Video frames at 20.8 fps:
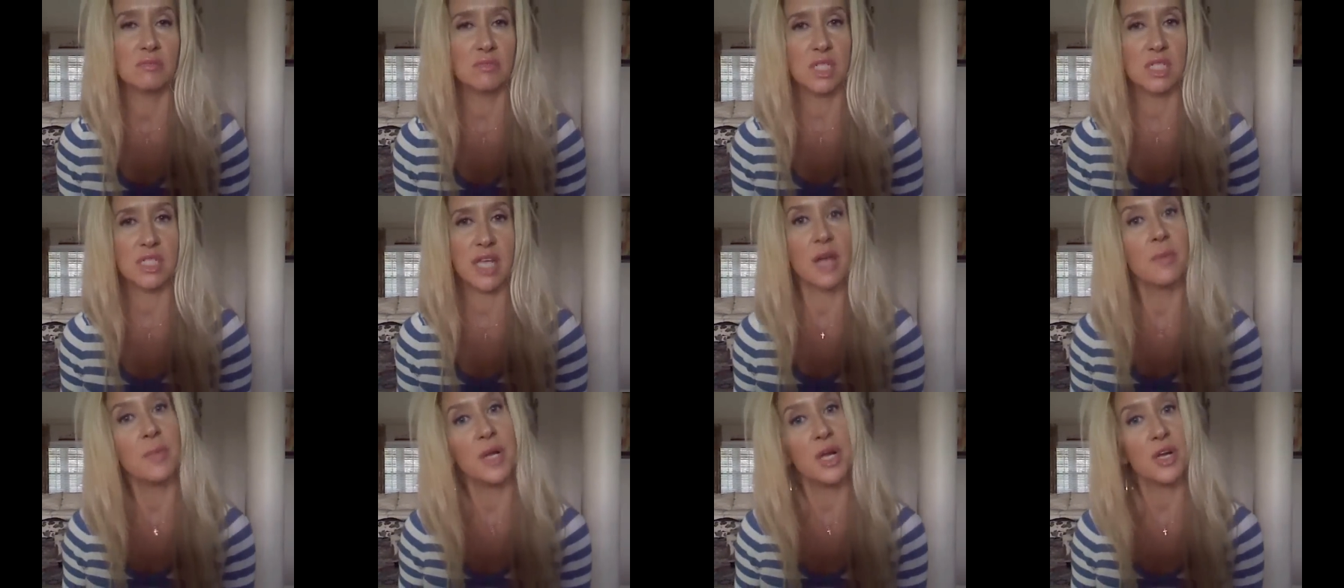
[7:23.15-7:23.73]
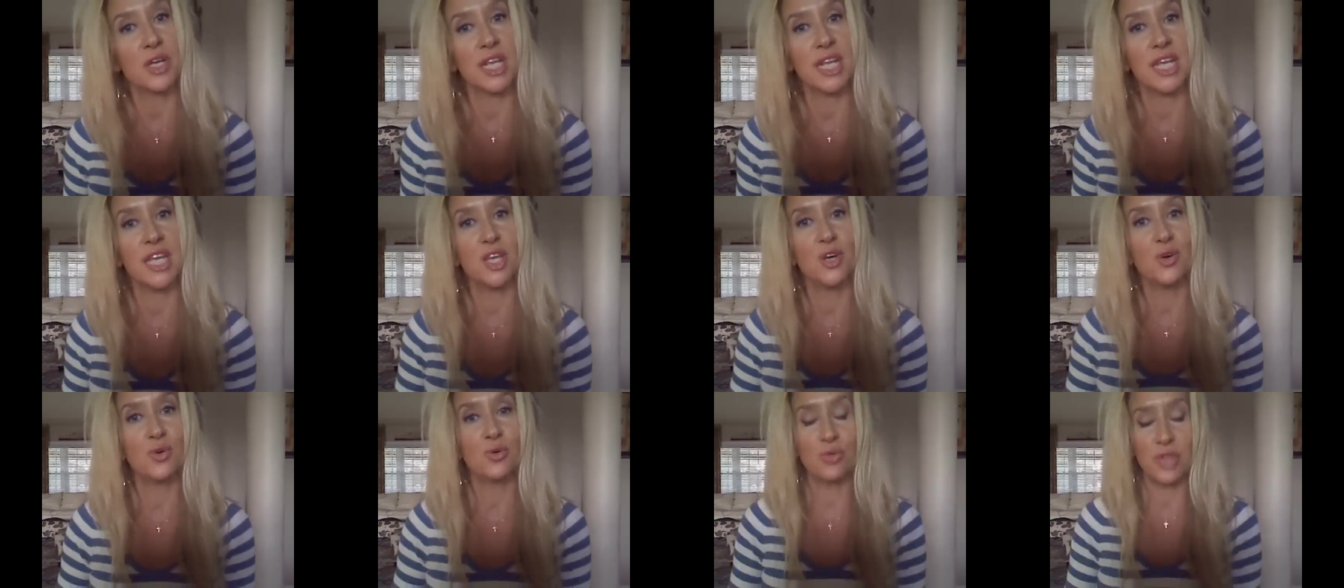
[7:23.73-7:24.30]
what is that, American
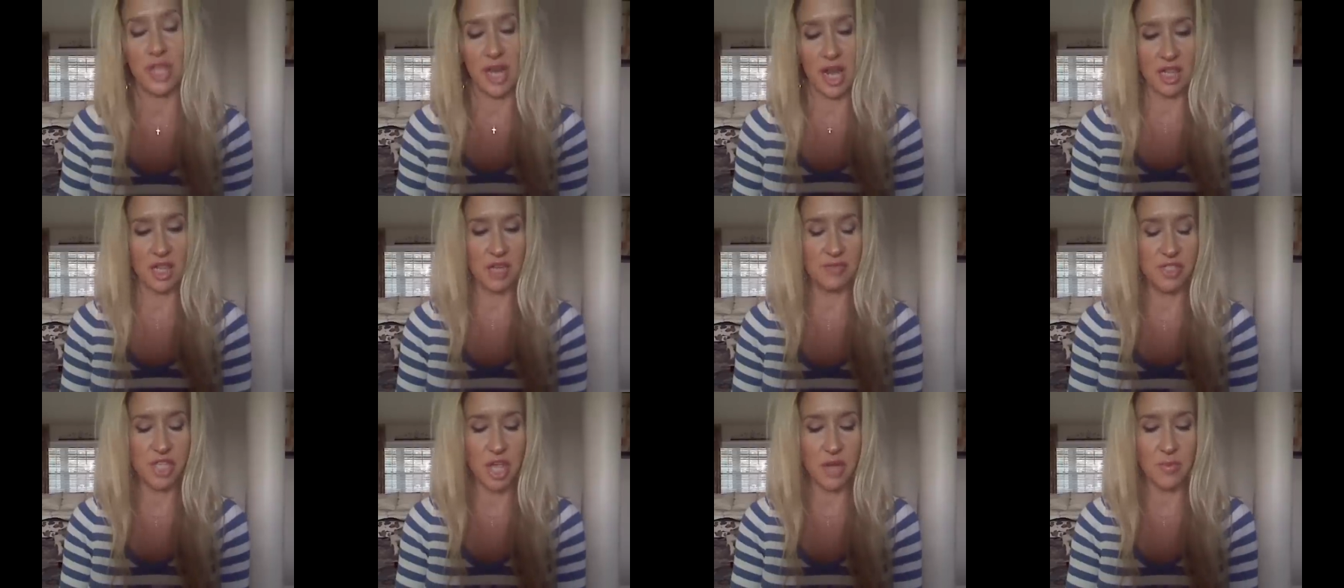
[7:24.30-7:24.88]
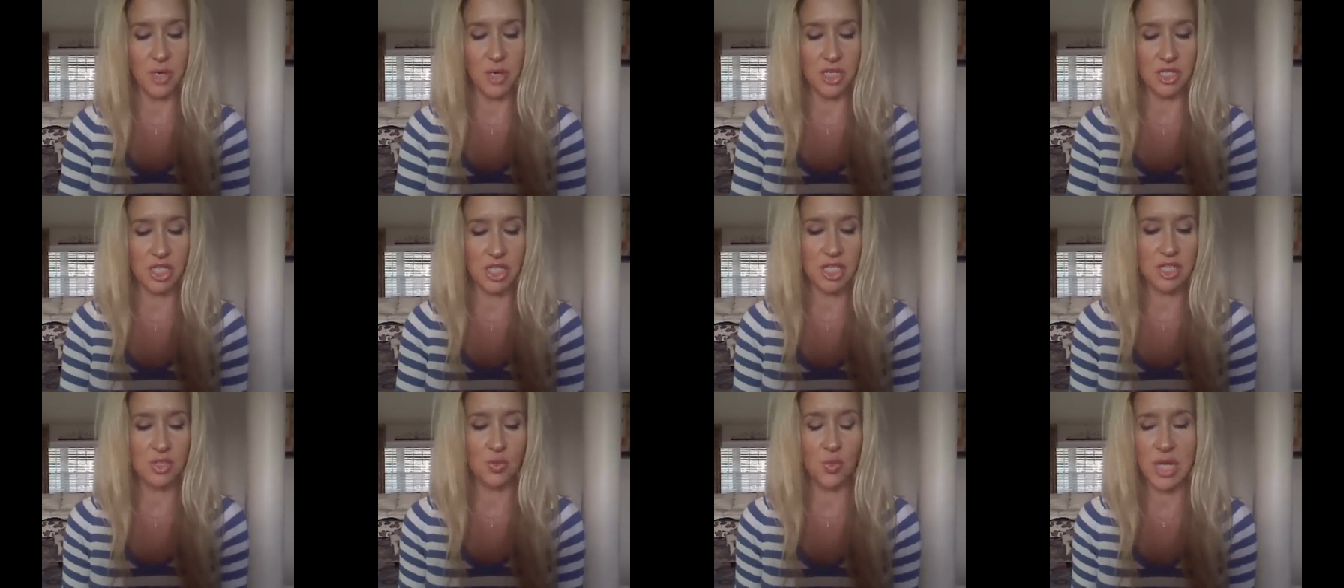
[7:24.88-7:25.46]
Eagle that I love so
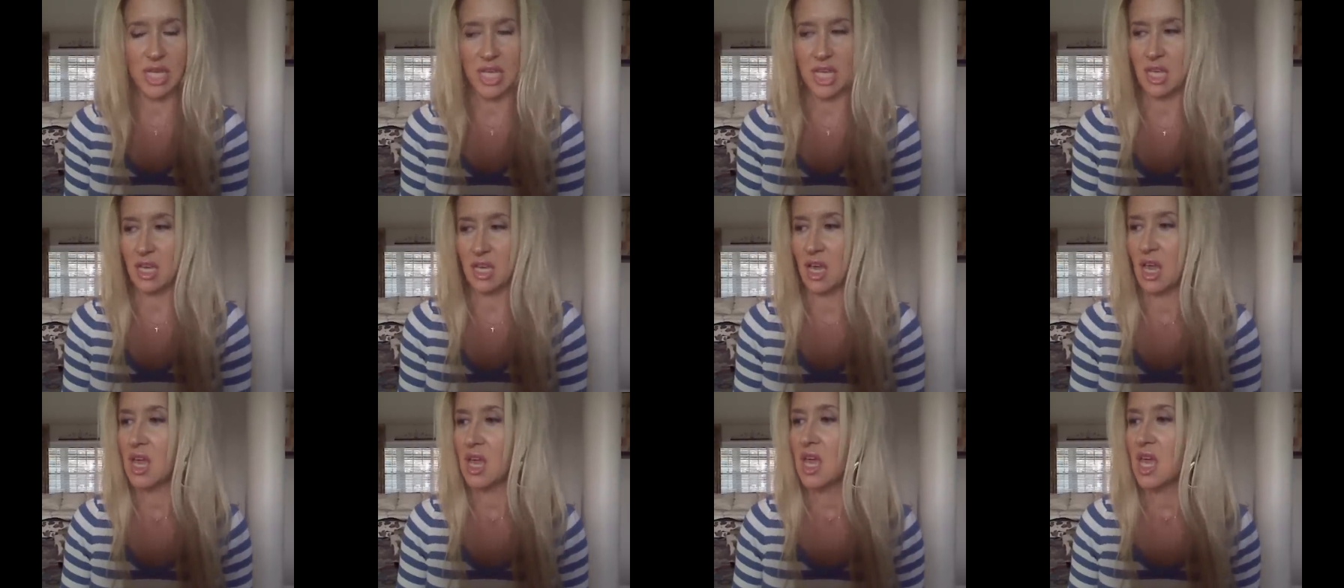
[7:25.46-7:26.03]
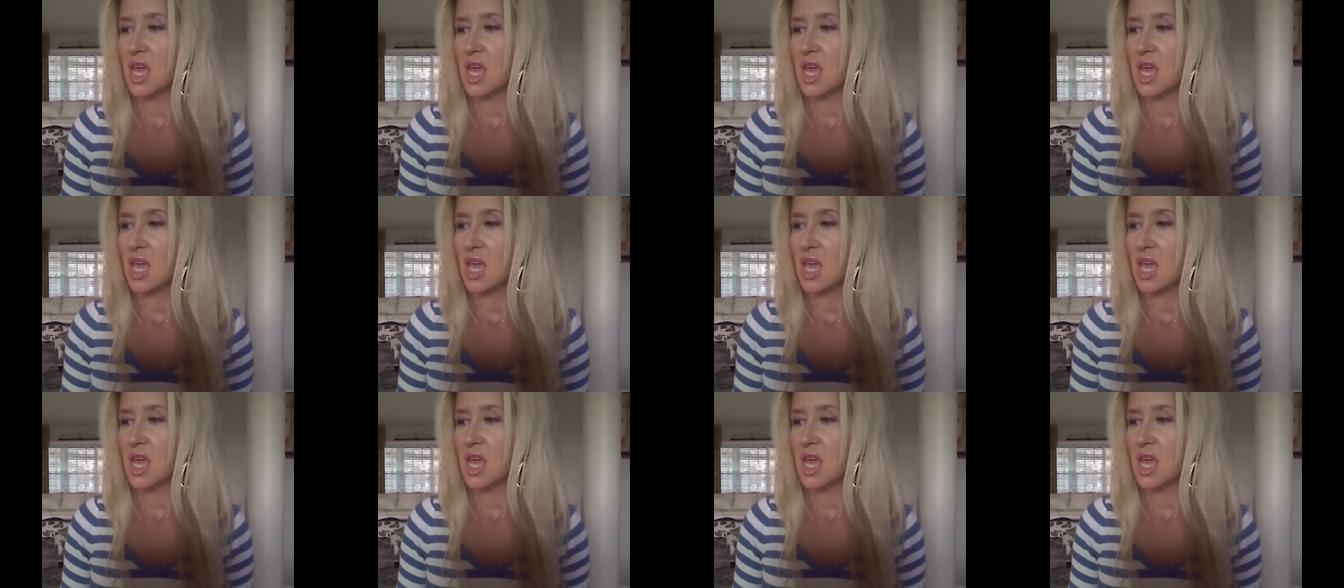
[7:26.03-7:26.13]
much this week.